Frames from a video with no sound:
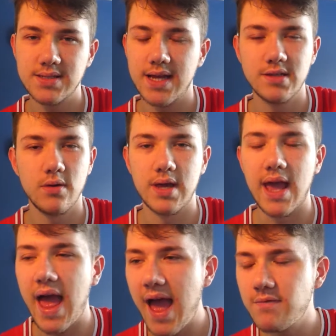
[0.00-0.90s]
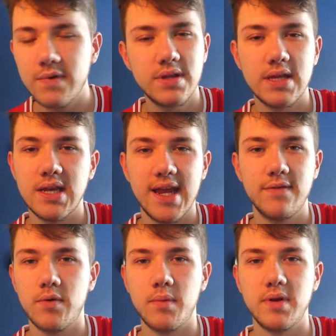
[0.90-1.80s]
at doing everything you need
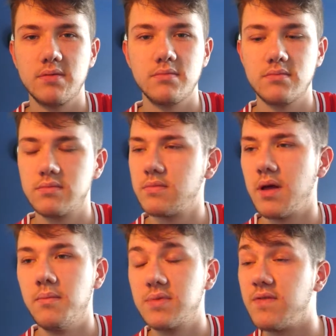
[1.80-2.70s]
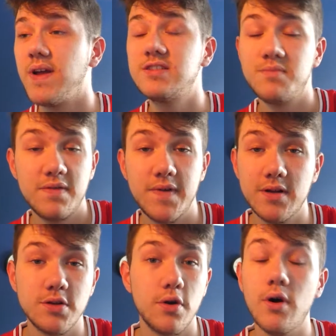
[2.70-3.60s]
from a defensive
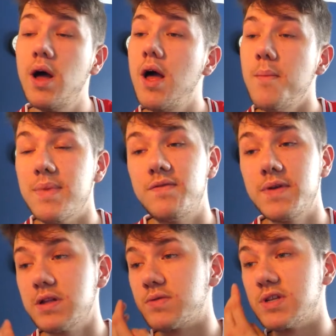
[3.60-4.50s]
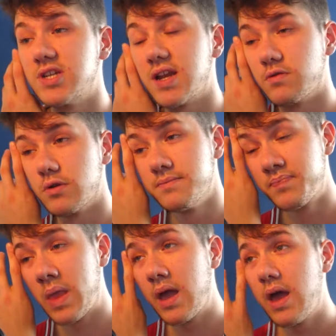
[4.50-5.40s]
midfielder or midfielder in general.
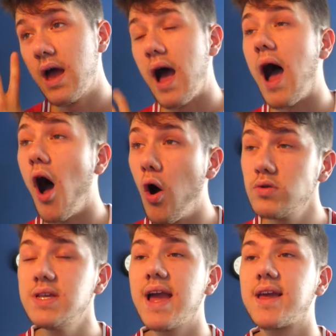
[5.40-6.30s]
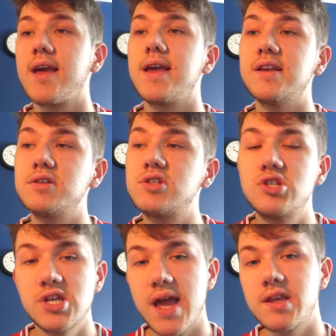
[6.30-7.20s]
Onyeka is
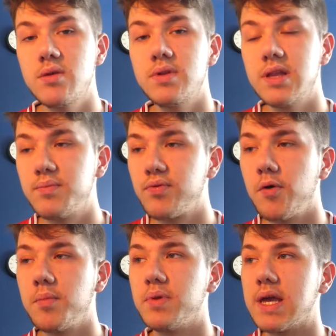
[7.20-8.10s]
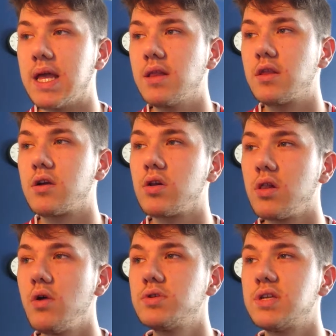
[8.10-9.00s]
genuinely probably the
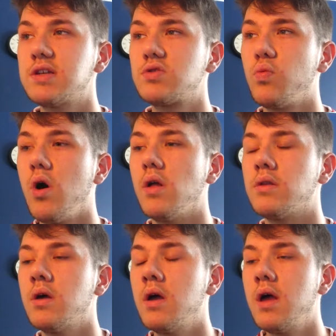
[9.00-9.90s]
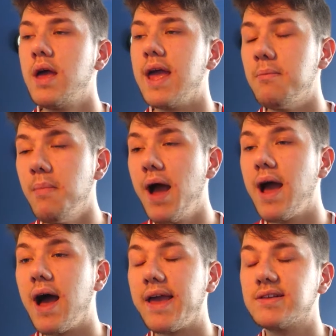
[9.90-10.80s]
closest one, in my
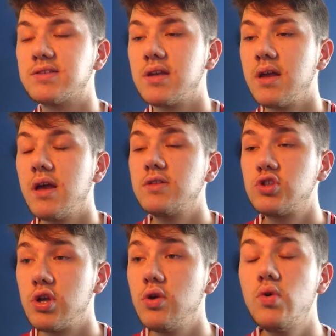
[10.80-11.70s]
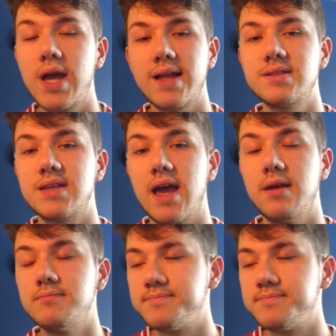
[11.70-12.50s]
eyes, to Kante